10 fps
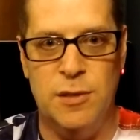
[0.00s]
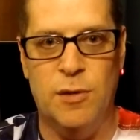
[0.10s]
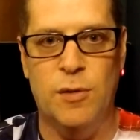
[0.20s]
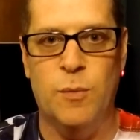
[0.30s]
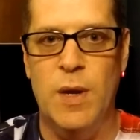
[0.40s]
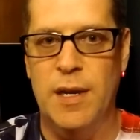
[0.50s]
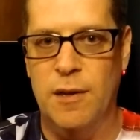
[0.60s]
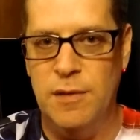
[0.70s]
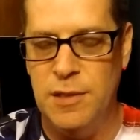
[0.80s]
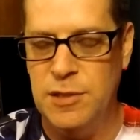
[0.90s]
the cold
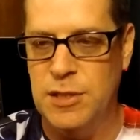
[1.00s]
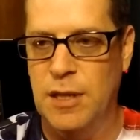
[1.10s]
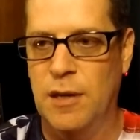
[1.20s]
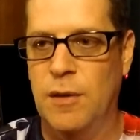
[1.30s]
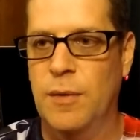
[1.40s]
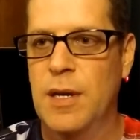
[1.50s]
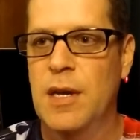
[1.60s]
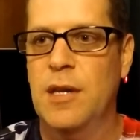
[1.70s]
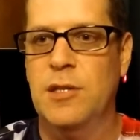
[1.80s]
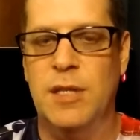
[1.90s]
winter and the snow.
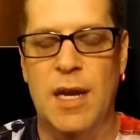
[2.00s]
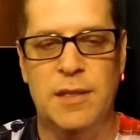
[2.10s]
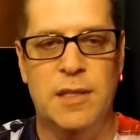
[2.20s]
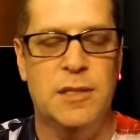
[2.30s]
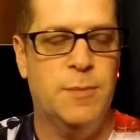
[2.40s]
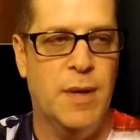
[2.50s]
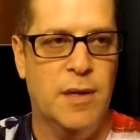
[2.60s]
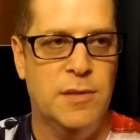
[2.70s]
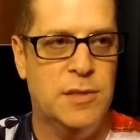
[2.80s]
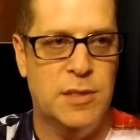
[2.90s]
She got to
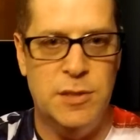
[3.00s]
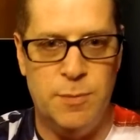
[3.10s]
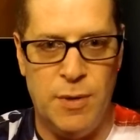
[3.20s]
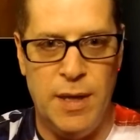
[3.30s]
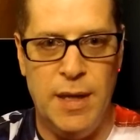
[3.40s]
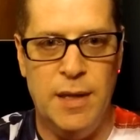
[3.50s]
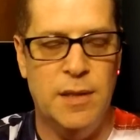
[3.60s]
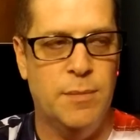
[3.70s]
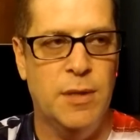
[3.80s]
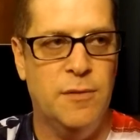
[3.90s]
experience the spring and
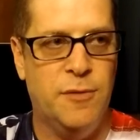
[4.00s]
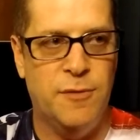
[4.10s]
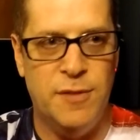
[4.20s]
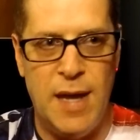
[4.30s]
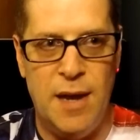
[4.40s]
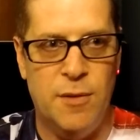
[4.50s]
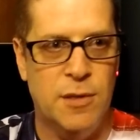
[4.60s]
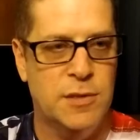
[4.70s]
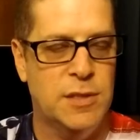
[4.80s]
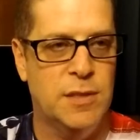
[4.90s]
the beautiful
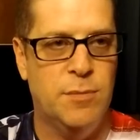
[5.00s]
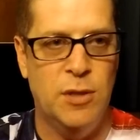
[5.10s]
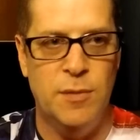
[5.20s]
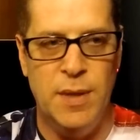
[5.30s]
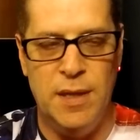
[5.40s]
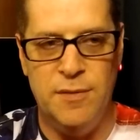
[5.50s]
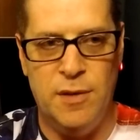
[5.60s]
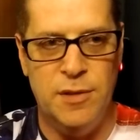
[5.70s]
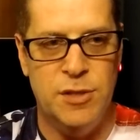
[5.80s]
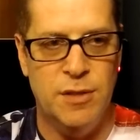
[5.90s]
flowers and the blooming of
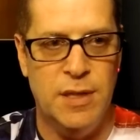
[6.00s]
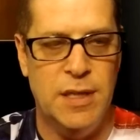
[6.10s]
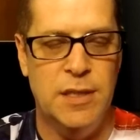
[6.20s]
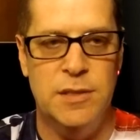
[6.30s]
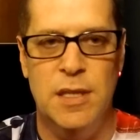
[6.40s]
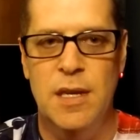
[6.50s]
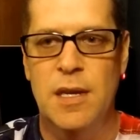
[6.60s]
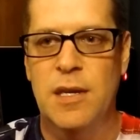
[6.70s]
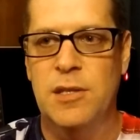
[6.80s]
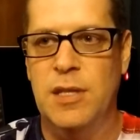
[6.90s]
all the trees.
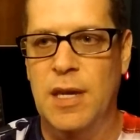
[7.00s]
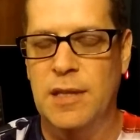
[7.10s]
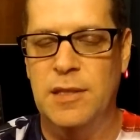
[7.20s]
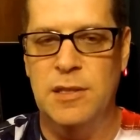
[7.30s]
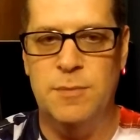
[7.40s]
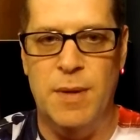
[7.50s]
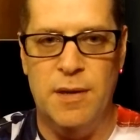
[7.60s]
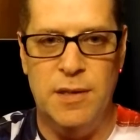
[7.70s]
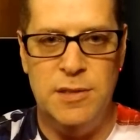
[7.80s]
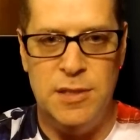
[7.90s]
She got to
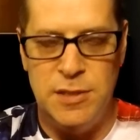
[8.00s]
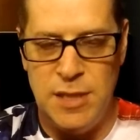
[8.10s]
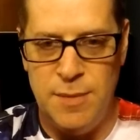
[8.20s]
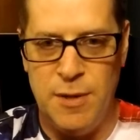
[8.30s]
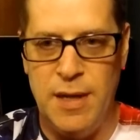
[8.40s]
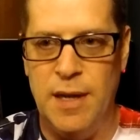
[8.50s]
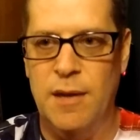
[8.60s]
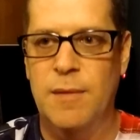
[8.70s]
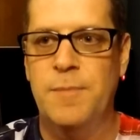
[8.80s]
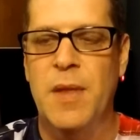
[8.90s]
experience the summer
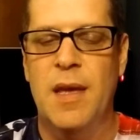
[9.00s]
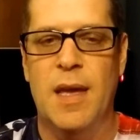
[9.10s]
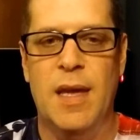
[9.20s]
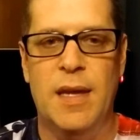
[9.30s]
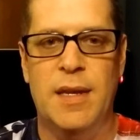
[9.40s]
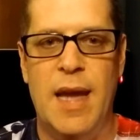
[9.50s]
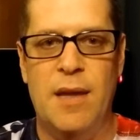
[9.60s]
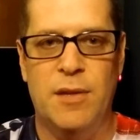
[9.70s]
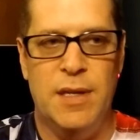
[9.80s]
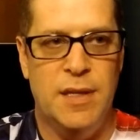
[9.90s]
here, and
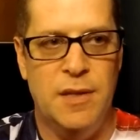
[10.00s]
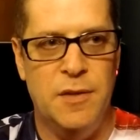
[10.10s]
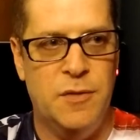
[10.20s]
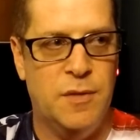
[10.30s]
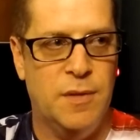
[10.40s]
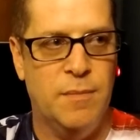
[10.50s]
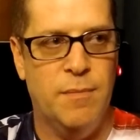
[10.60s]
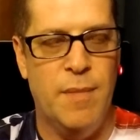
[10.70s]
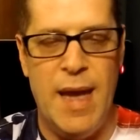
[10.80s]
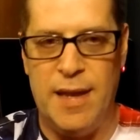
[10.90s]
now it is
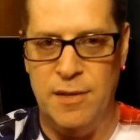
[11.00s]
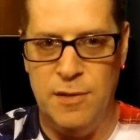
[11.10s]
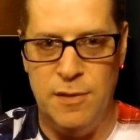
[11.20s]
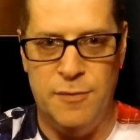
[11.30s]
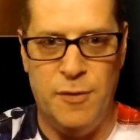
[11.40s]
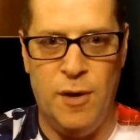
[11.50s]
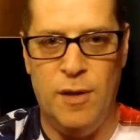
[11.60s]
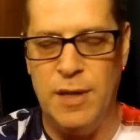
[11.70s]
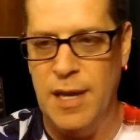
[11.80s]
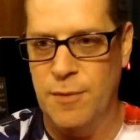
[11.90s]
back into the
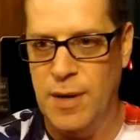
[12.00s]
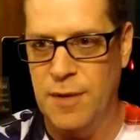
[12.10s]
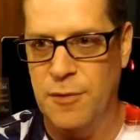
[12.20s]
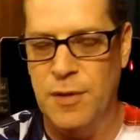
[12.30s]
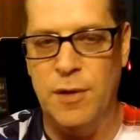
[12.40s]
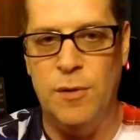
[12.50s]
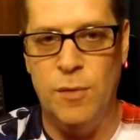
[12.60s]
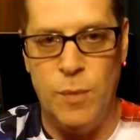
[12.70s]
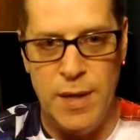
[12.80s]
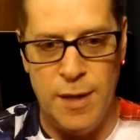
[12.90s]
fall, getting ready for the
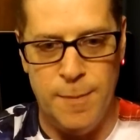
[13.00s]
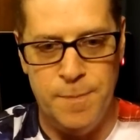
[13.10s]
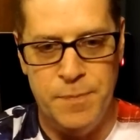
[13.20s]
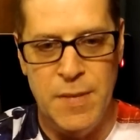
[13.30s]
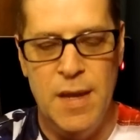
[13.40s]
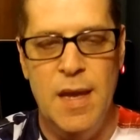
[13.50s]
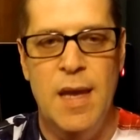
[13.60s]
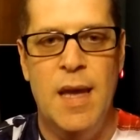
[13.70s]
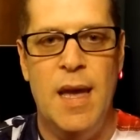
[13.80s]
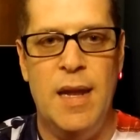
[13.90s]
cold winter.
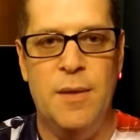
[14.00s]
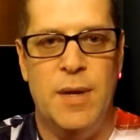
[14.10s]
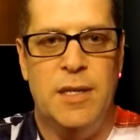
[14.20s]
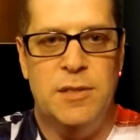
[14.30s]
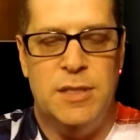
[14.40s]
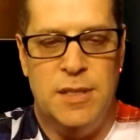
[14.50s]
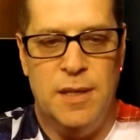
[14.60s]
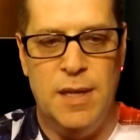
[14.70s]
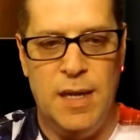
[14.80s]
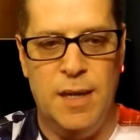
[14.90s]
Anyways,
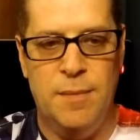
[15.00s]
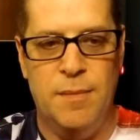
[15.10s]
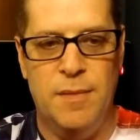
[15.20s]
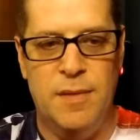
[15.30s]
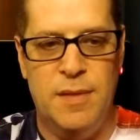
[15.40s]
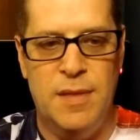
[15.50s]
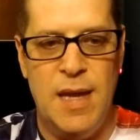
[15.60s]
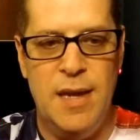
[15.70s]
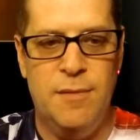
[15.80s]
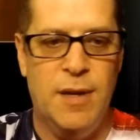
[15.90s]

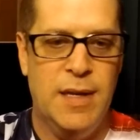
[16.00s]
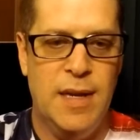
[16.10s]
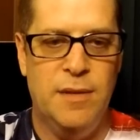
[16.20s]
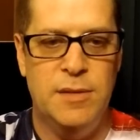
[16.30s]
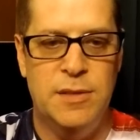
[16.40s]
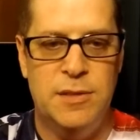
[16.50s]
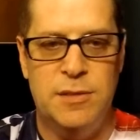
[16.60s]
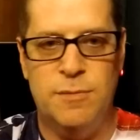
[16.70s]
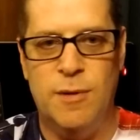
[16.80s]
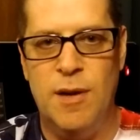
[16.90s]
that right now
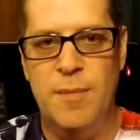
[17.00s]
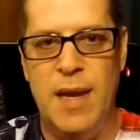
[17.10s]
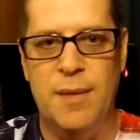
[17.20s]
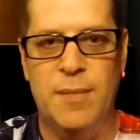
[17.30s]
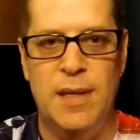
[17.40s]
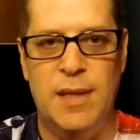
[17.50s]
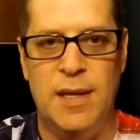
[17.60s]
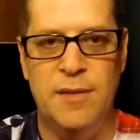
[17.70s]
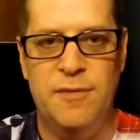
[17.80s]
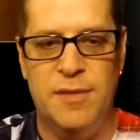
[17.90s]
is where I'm at in my
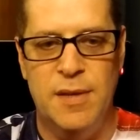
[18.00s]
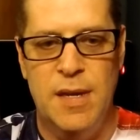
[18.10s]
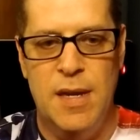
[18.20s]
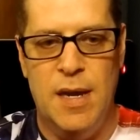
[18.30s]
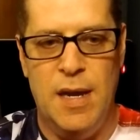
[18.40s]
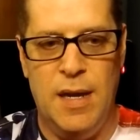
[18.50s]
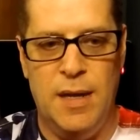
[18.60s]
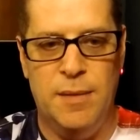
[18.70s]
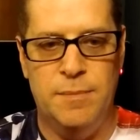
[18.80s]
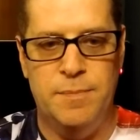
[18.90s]
life.
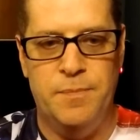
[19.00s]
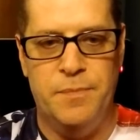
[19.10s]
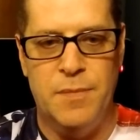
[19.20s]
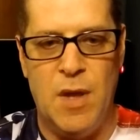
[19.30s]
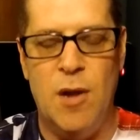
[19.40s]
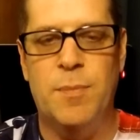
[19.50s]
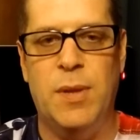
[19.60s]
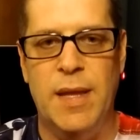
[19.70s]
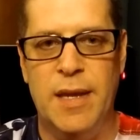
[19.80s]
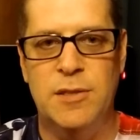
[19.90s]
Our
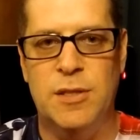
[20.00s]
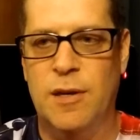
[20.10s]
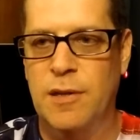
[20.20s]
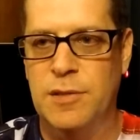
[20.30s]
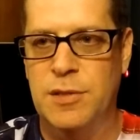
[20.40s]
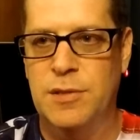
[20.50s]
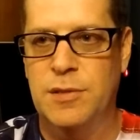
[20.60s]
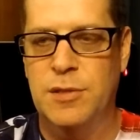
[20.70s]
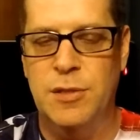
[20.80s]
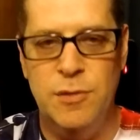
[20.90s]
plans are
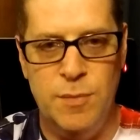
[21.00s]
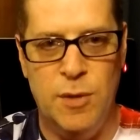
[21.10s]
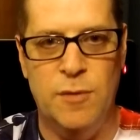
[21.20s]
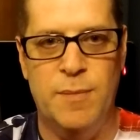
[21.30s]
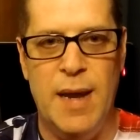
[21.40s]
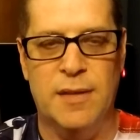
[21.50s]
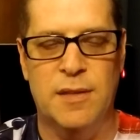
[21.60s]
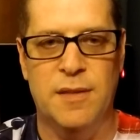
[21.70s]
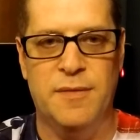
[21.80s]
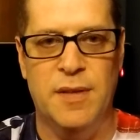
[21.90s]
to move back
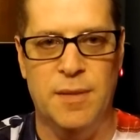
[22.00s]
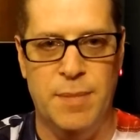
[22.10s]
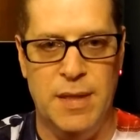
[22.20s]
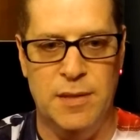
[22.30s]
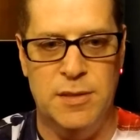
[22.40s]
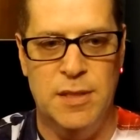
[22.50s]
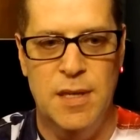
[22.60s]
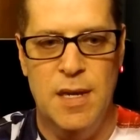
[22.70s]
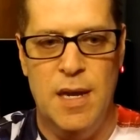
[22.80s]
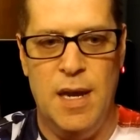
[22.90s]
to the Philippines.
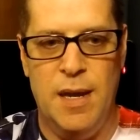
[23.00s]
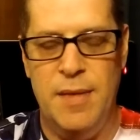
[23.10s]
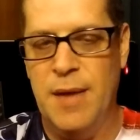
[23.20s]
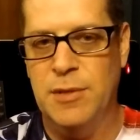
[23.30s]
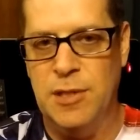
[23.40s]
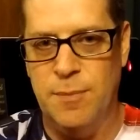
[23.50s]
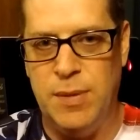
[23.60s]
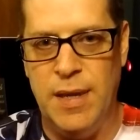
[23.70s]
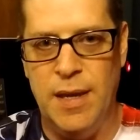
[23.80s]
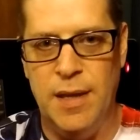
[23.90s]
That was our
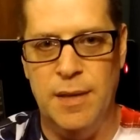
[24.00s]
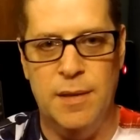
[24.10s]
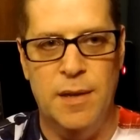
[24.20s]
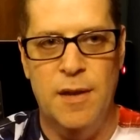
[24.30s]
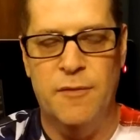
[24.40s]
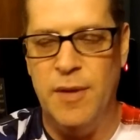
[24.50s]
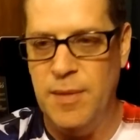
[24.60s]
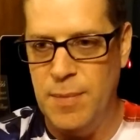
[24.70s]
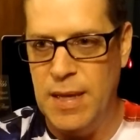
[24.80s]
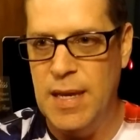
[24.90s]
plan
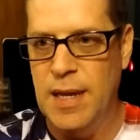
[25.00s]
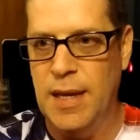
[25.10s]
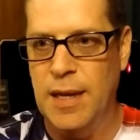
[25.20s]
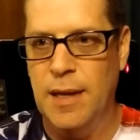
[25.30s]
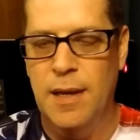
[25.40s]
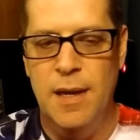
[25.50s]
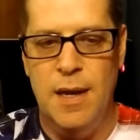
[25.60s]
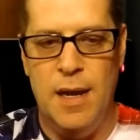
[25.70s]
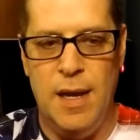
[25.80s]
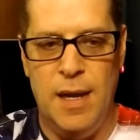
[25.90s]
from the beginning,
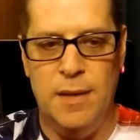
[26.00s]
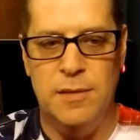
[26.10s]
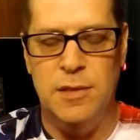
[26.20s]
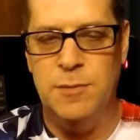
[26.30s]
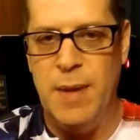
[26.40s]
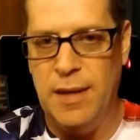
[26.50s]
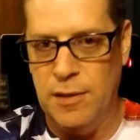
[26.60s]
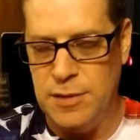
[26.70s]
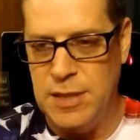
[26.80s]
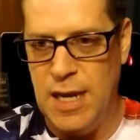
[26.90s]
to spend a
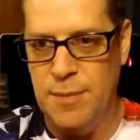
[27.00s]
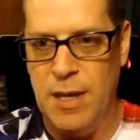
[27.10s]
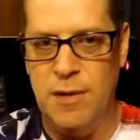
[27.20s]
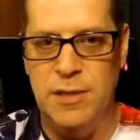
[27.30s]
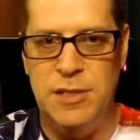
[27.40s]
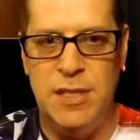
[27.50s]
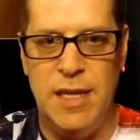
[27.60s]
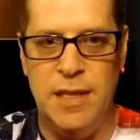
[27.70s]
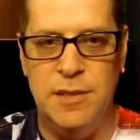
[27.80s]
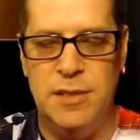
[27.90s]
little time here in the
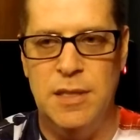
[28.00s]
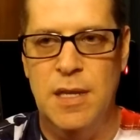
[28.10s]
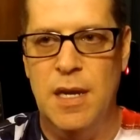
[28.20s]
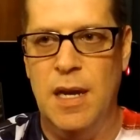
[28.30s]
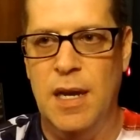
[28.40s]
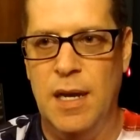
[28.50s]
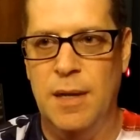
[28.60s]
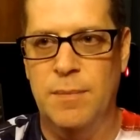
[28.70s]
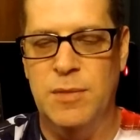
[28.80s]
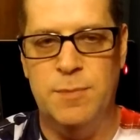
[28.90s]
States,
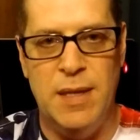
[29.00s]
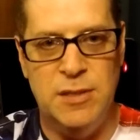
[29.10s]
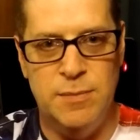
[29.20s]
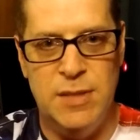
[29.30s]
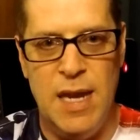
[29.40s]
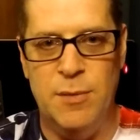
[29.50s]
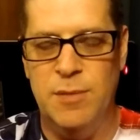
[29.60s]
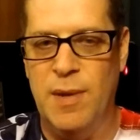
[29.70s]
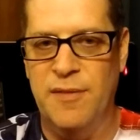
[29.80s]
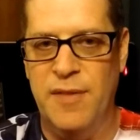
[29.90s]
spend some time
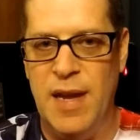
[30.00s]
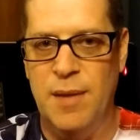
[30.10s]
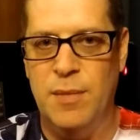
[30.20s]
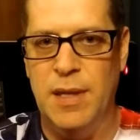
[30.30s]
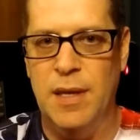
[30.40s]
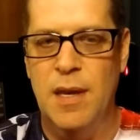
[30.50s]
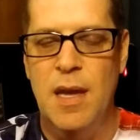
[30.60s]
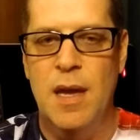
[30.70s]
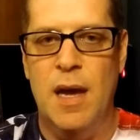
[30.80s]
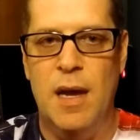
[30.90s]
with my family
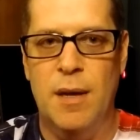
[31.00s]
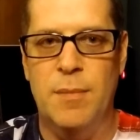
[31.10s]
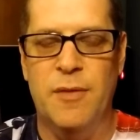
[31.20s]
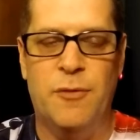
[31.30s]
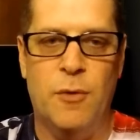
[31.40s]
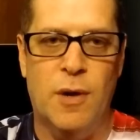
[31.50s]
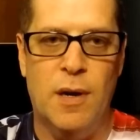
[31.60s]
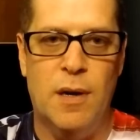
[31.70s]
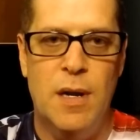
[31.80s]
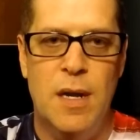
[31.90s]

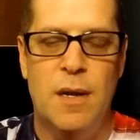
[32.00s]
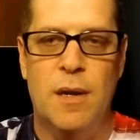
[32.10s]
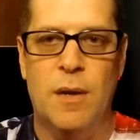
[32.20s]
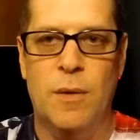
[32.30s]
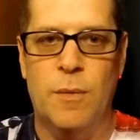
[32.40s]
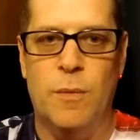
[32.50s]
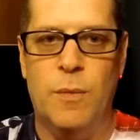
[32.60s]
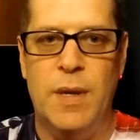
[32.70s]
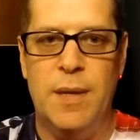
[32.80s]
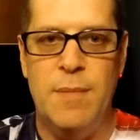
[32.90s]
before
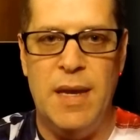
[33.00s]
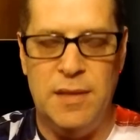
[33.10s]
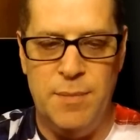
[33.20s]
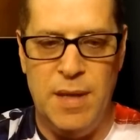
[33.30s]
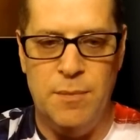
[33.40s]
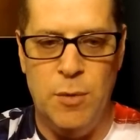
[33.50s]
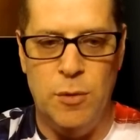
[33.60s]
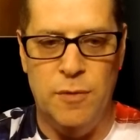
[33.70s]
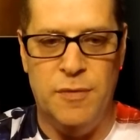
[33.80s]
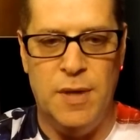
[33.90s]
we make the big
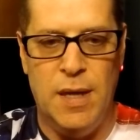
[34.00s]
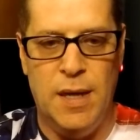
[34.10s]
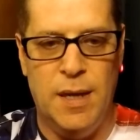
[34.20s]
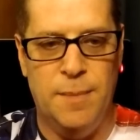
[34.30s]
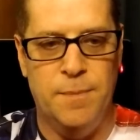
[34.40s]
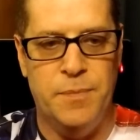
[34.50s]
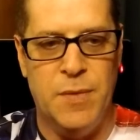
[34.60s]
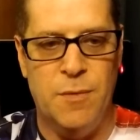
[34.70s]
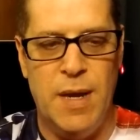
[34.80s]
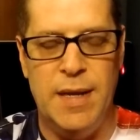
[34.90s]
move.
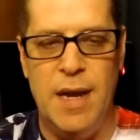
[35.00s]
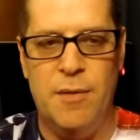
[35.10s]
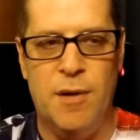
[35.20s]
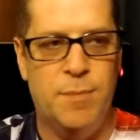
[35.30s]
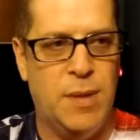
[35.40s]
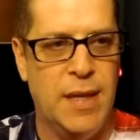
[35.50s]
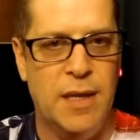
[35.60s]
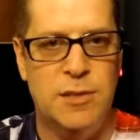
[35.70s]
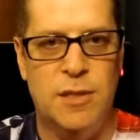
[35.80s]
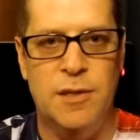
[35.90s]
Right now our
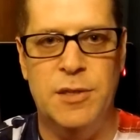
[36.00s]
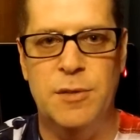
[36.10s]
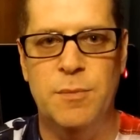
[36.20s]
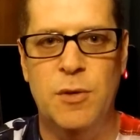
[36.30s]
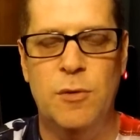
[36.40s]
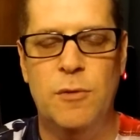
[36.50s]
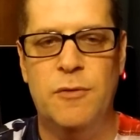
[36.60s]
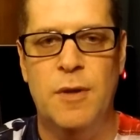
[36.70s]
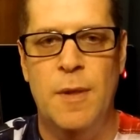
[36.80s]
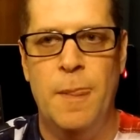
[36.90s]
plans are to move